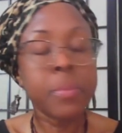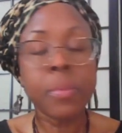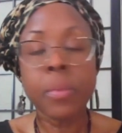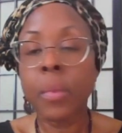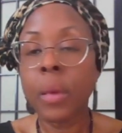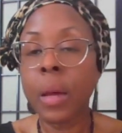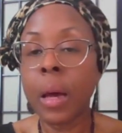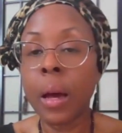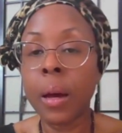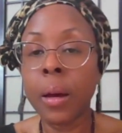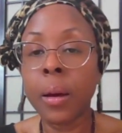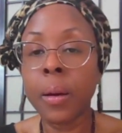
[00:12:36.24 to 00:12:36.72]

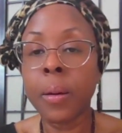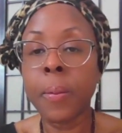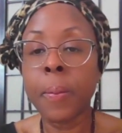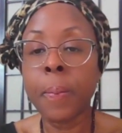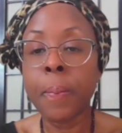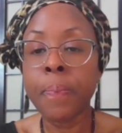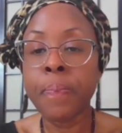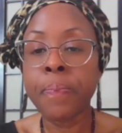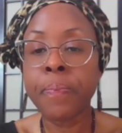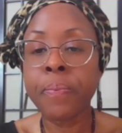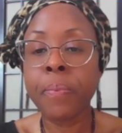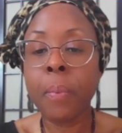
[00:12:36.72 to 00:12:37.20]

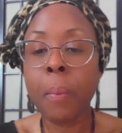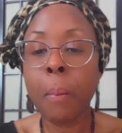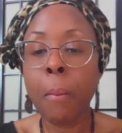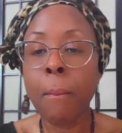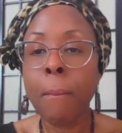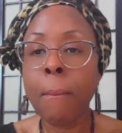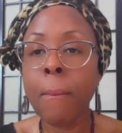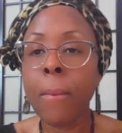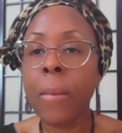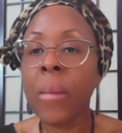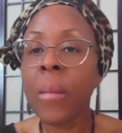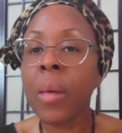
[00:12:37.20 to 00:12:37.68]

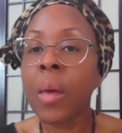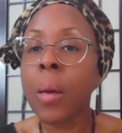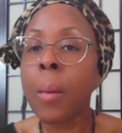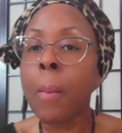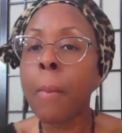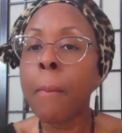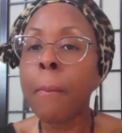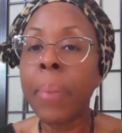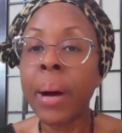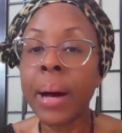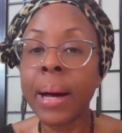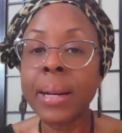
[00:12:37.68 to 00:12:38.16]

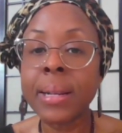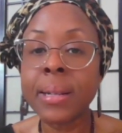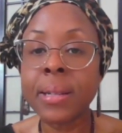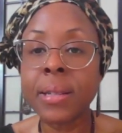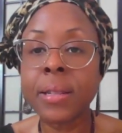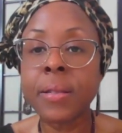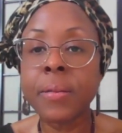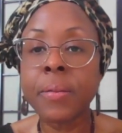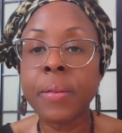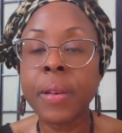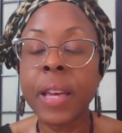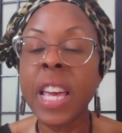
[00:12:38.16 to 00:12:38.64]

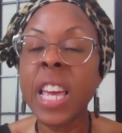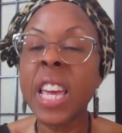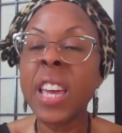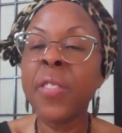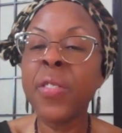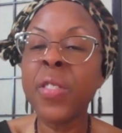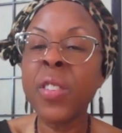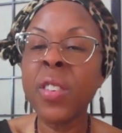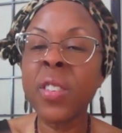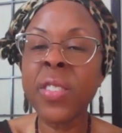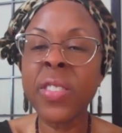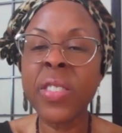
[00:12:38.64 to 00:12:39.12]
But
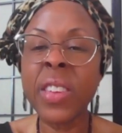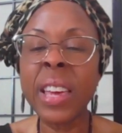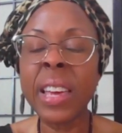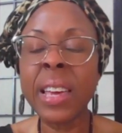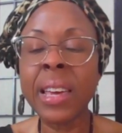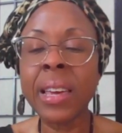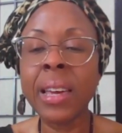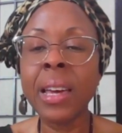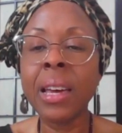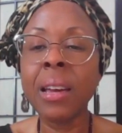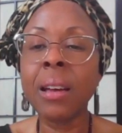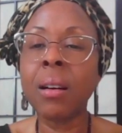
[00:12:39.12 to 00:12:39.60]
if you're
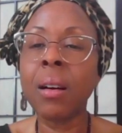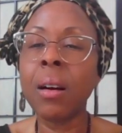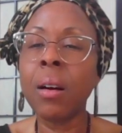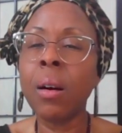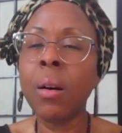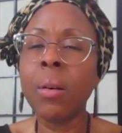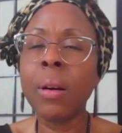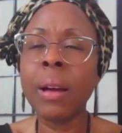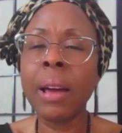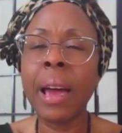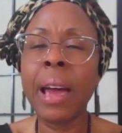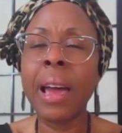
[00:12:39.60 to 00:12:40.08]
thinking,
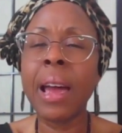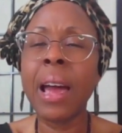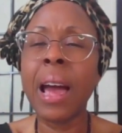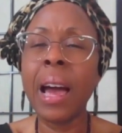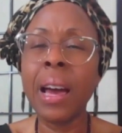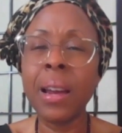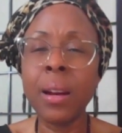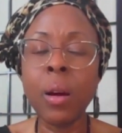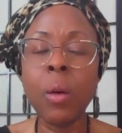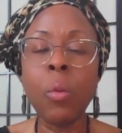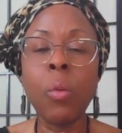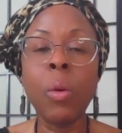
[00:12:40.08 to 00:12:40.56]
okay,
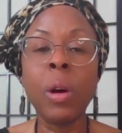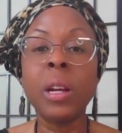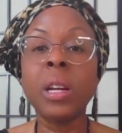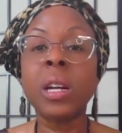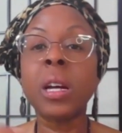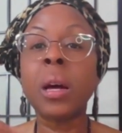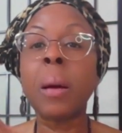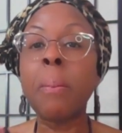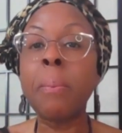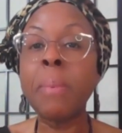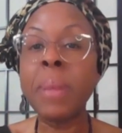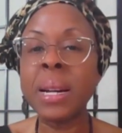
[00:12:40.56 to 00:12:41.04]
I don't want
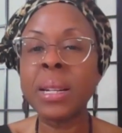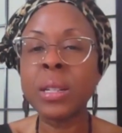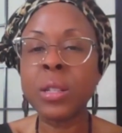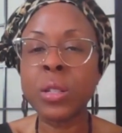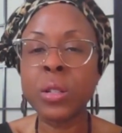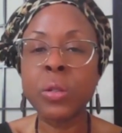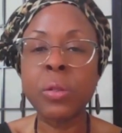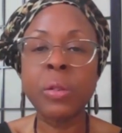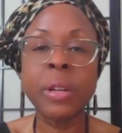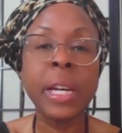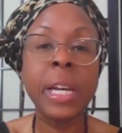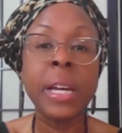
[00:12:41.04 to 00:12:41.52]
to commit
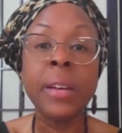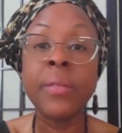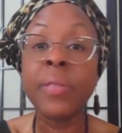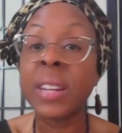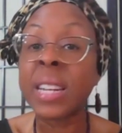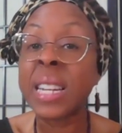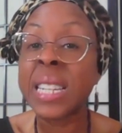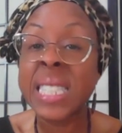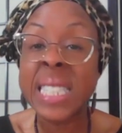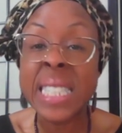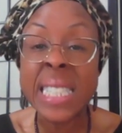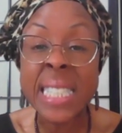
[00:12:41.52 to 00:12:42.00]
to
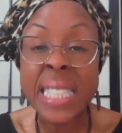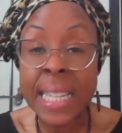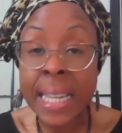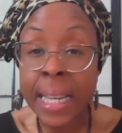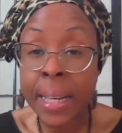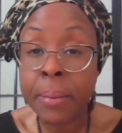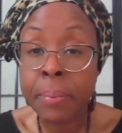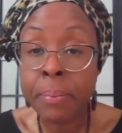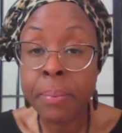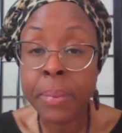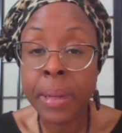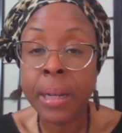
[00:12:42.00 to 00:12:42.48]
even a
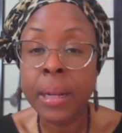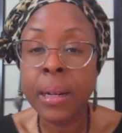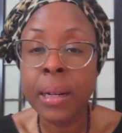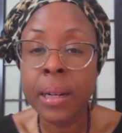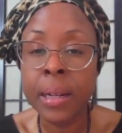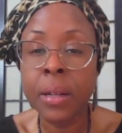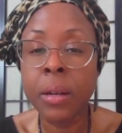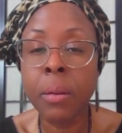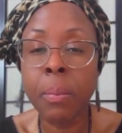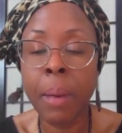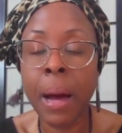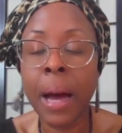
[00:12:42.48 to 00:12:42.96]
10
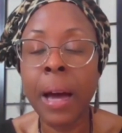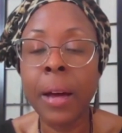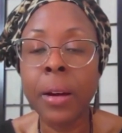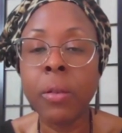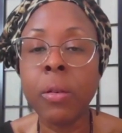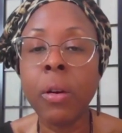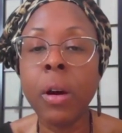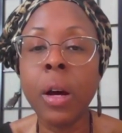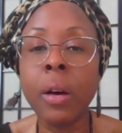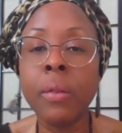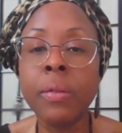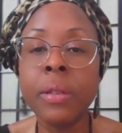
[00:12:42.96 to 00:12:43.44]
milliliter
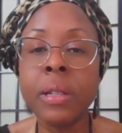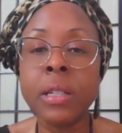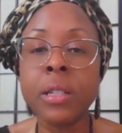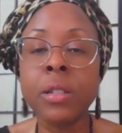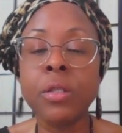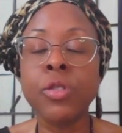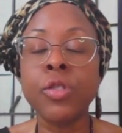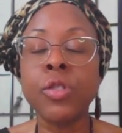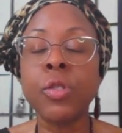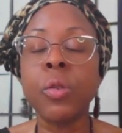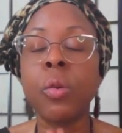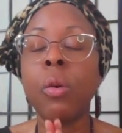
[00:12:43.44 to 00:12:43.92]
bottle of
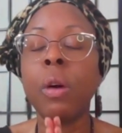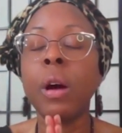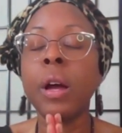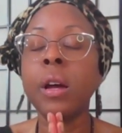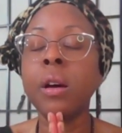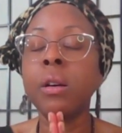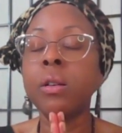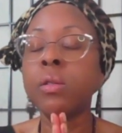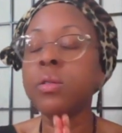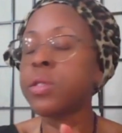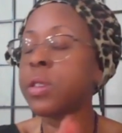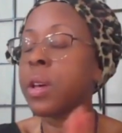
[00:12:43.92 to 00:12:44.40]
essential
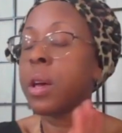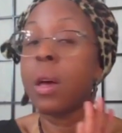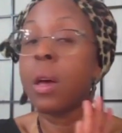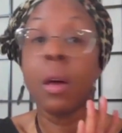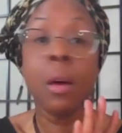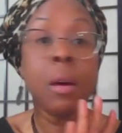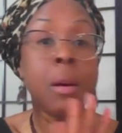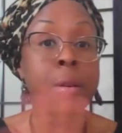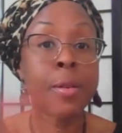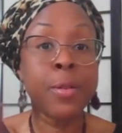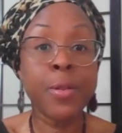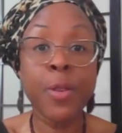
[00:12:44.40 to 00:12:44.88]
oils,
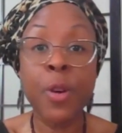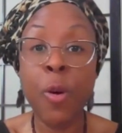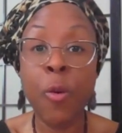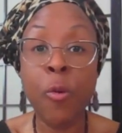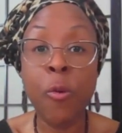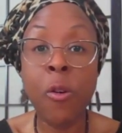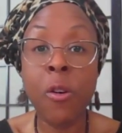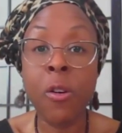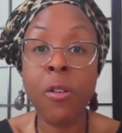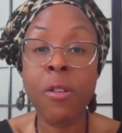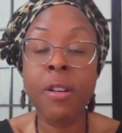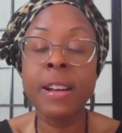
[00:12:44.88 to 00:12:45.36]
no
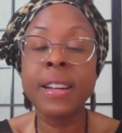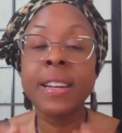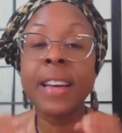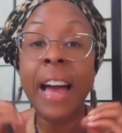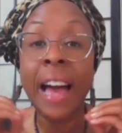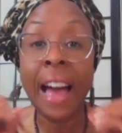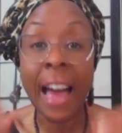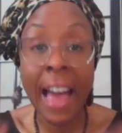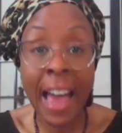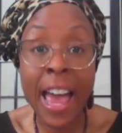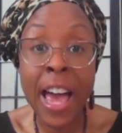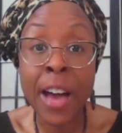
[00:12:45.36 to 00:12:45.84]
worry,
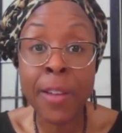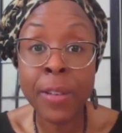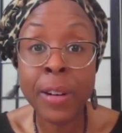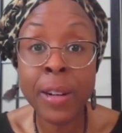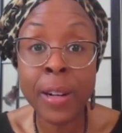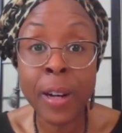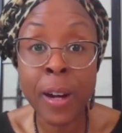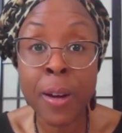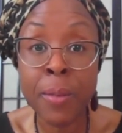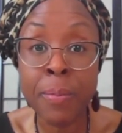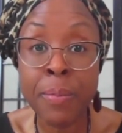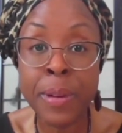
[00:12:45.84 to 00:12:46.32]
I have a
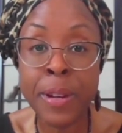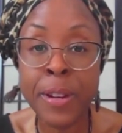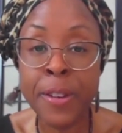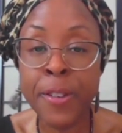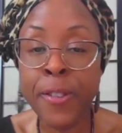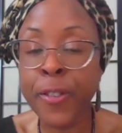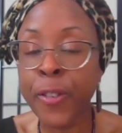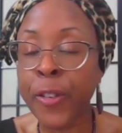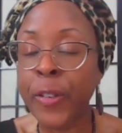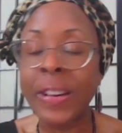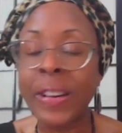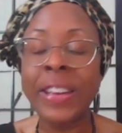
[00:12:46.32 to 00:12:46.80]
company
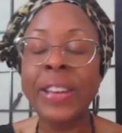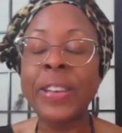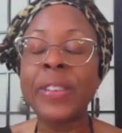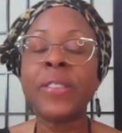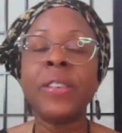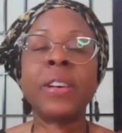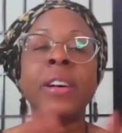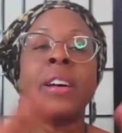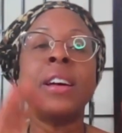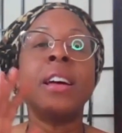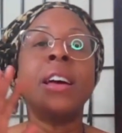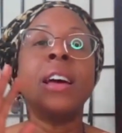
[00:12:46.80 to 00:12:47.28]
for
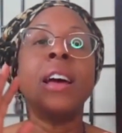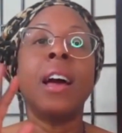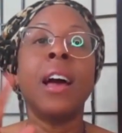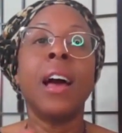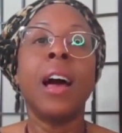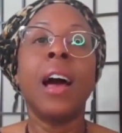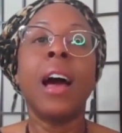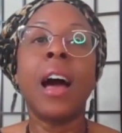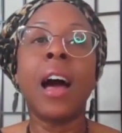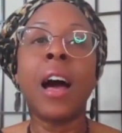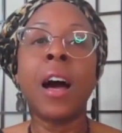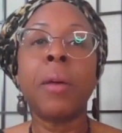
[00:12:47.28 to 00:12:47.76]
you.
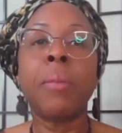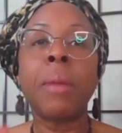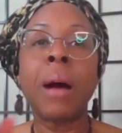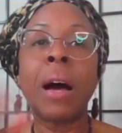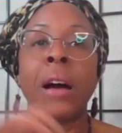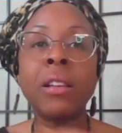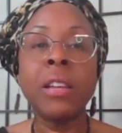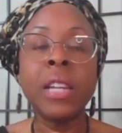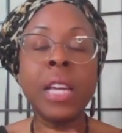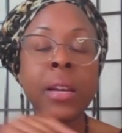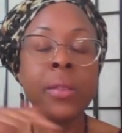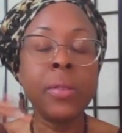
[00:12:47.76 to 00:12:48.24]

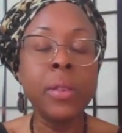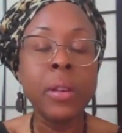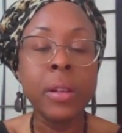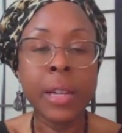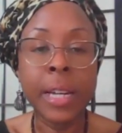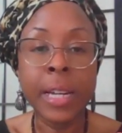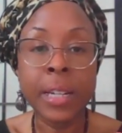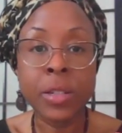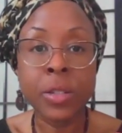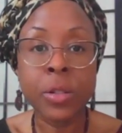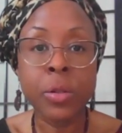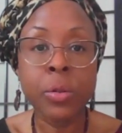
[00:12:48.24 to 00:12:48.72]
I'll leave a
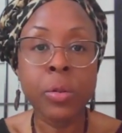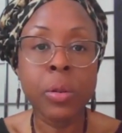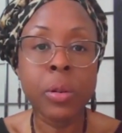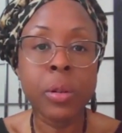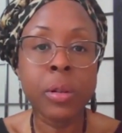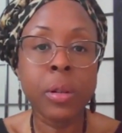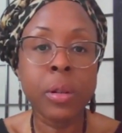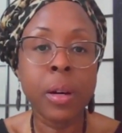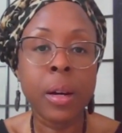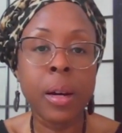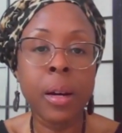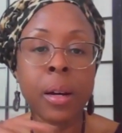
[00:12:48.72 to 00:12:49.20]
link
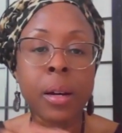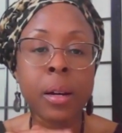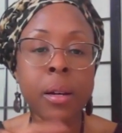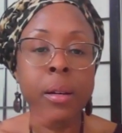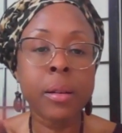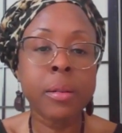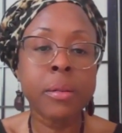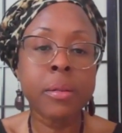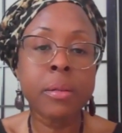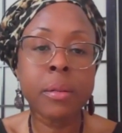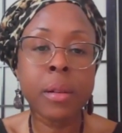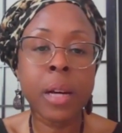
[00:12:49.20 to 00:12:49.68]
to
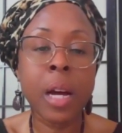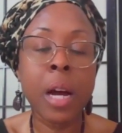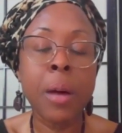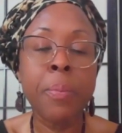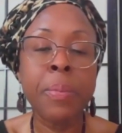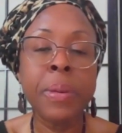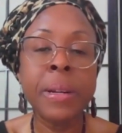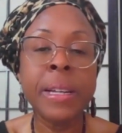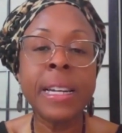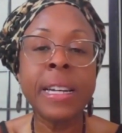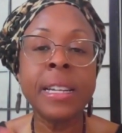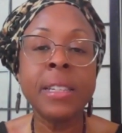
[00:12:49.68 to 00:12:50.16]
a
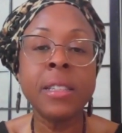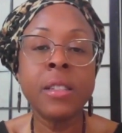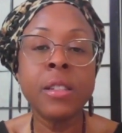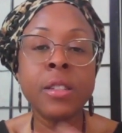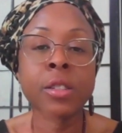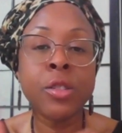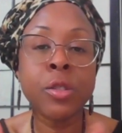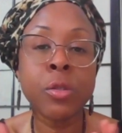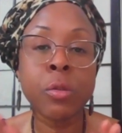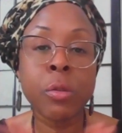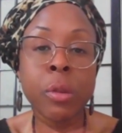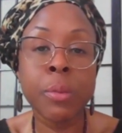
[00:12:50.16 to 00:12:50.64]
company in the
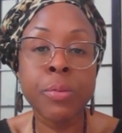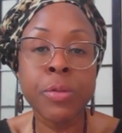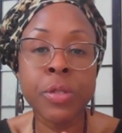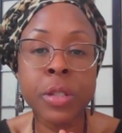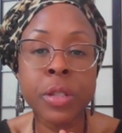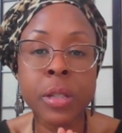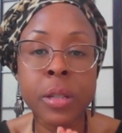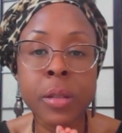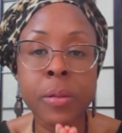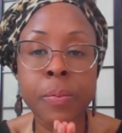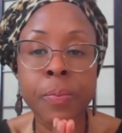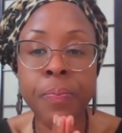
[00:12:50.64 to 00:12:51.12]

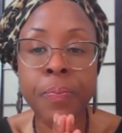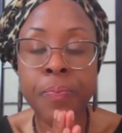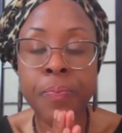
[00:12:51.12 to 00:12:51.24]
description